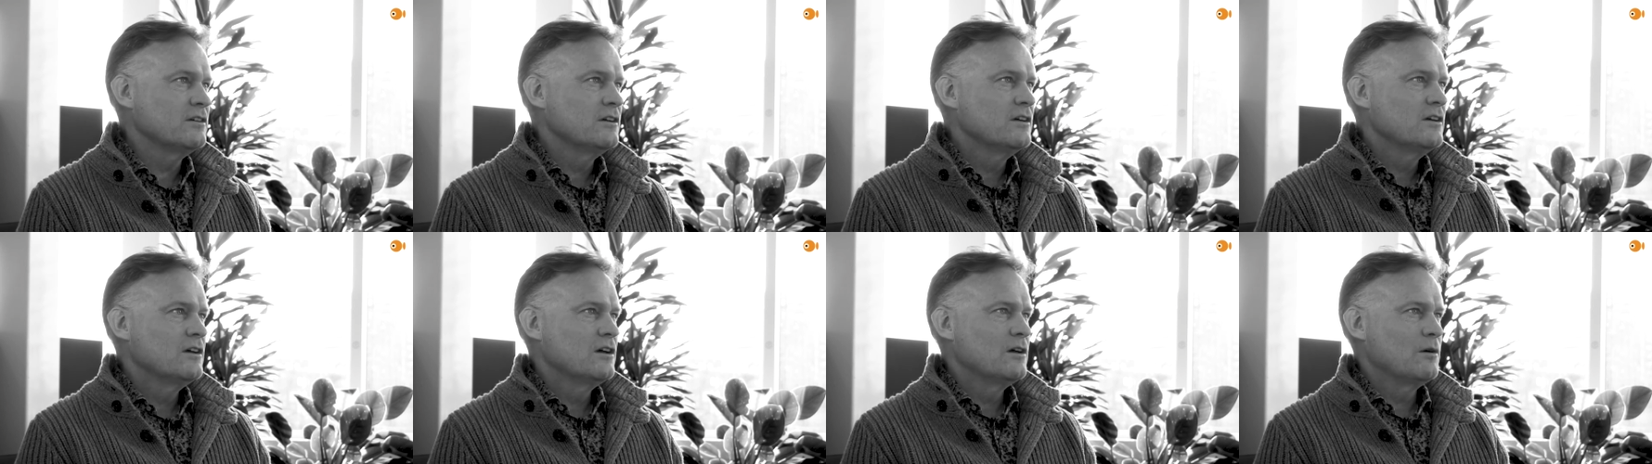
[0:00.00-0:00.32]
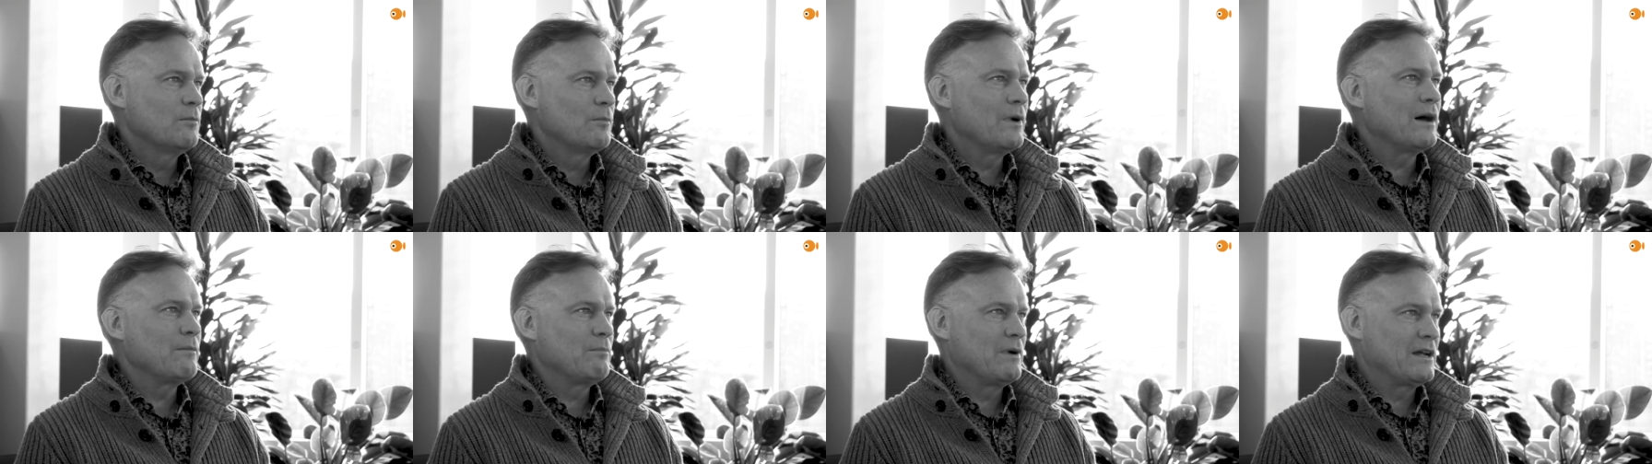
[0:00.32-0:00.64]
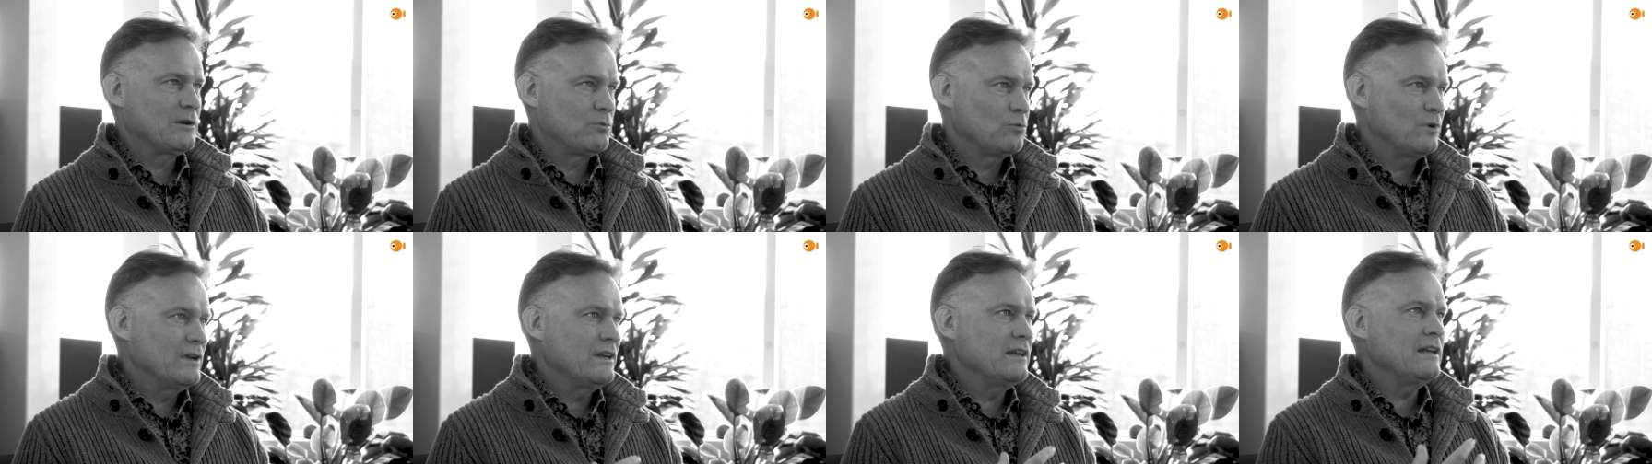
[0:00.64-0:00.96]
We are. But
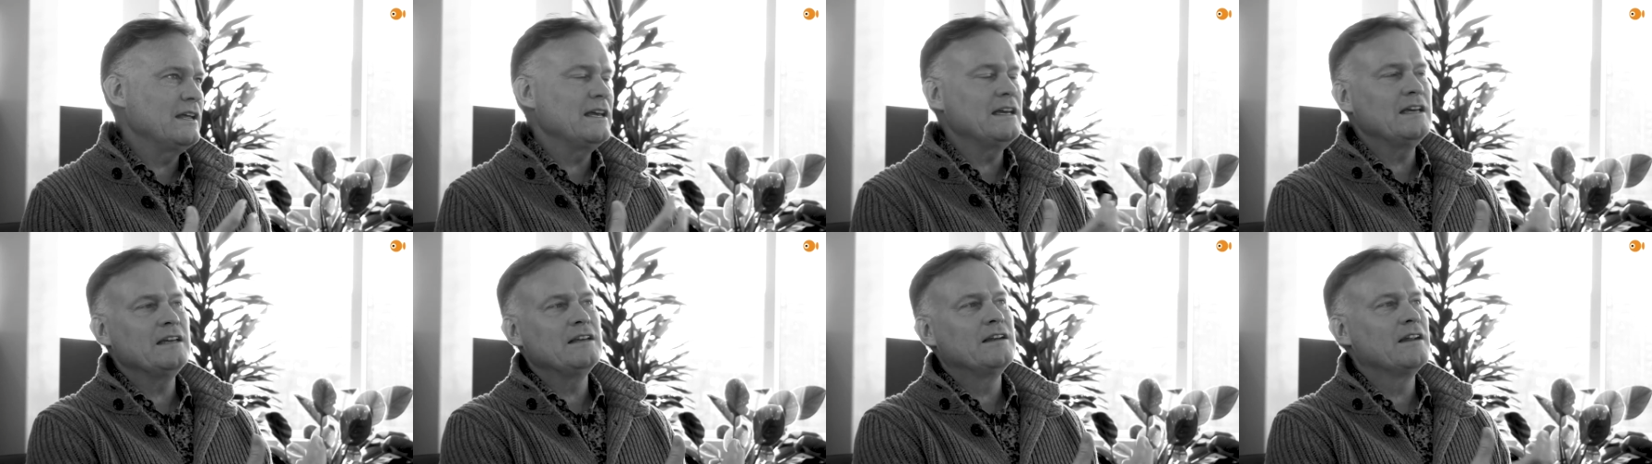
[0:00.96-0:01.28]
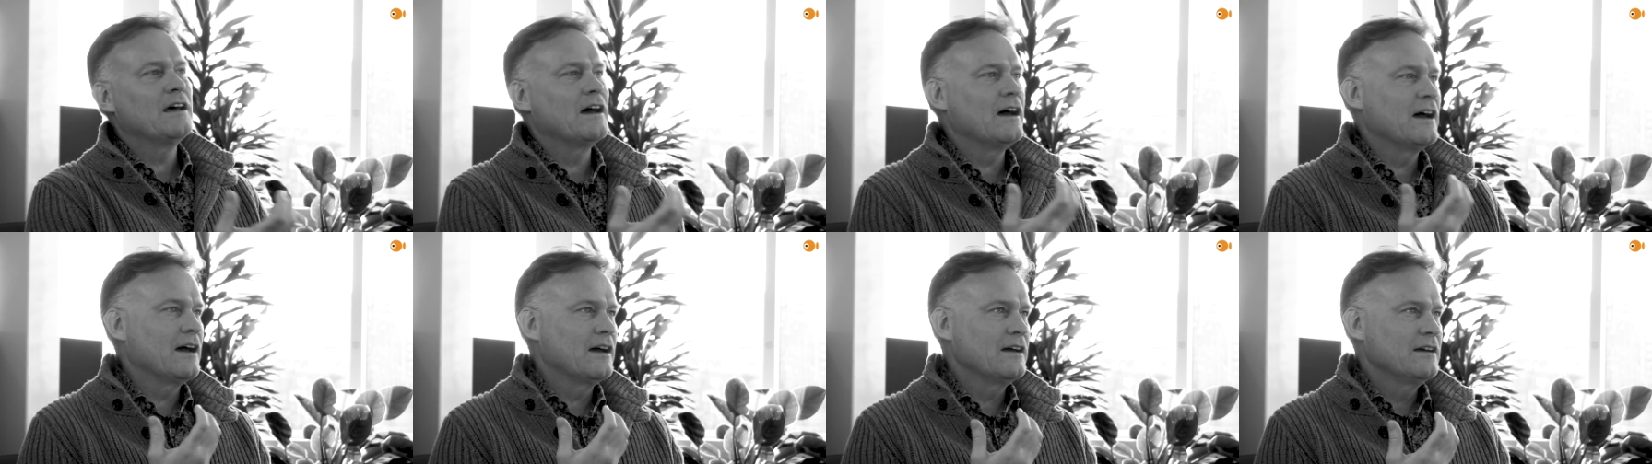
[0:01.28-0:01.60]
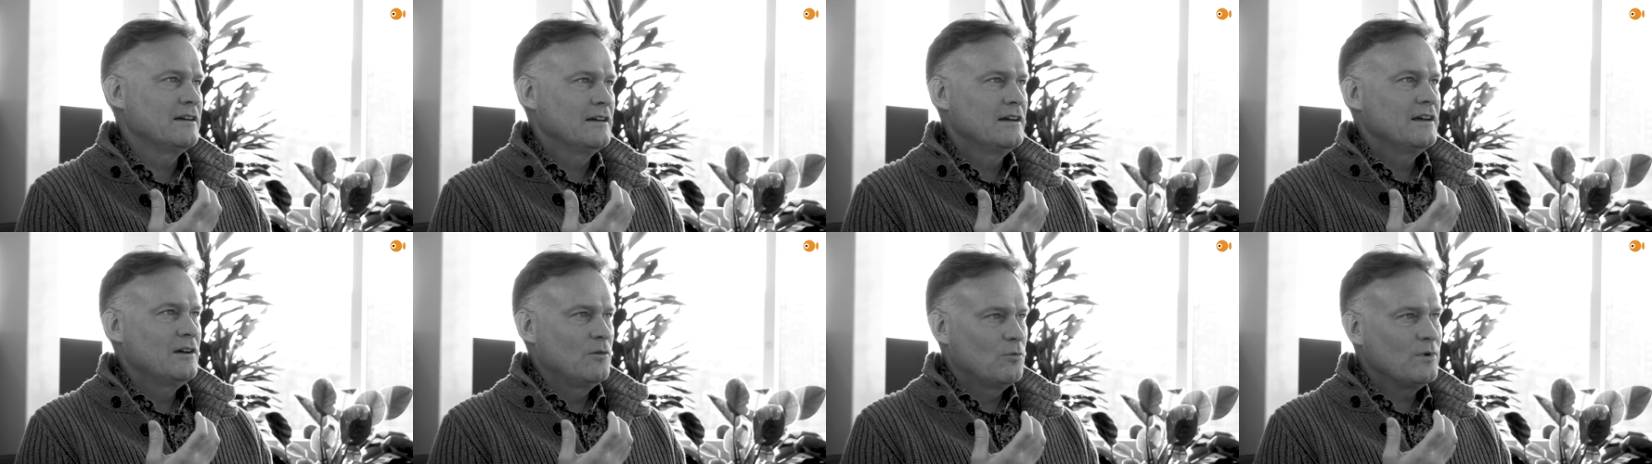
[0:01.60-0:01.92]
but we need uh,
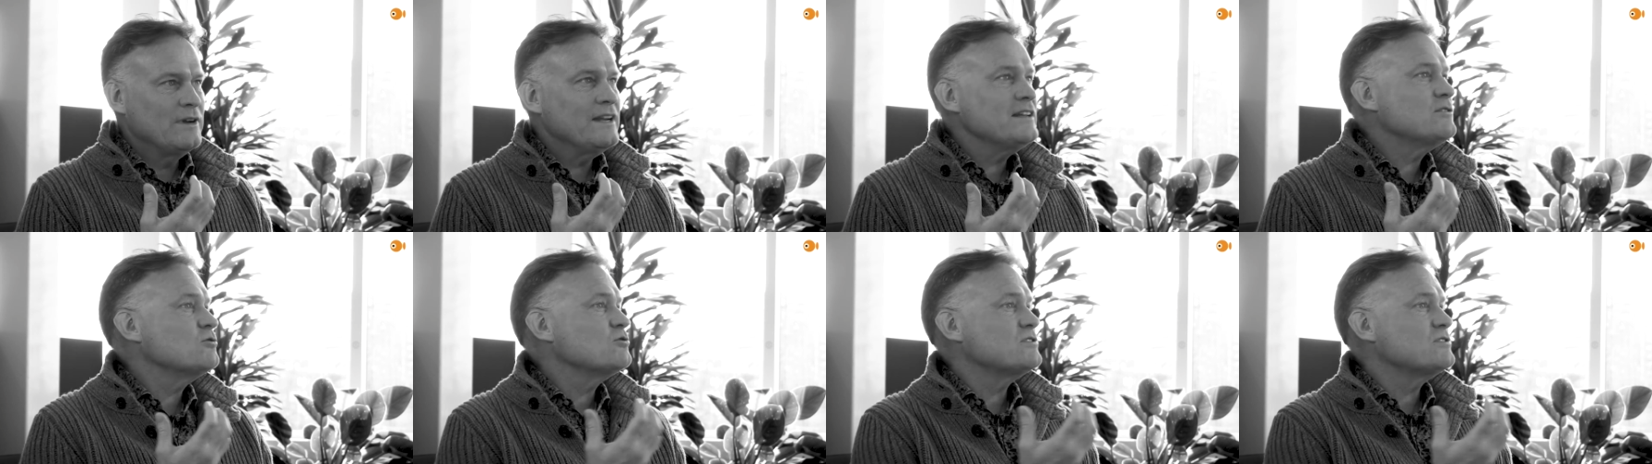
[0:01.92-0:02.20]
we need